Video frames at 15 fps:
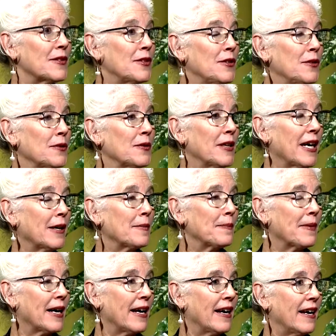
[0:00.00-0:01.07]
mm. to get
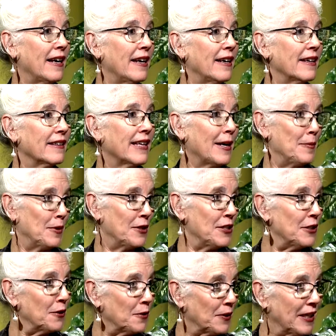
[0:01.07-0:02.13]
my library
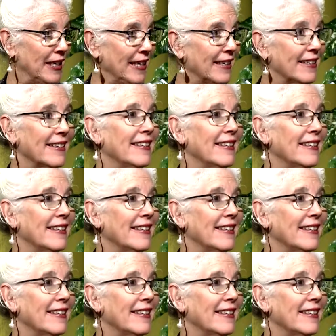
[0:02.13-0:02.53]
degree,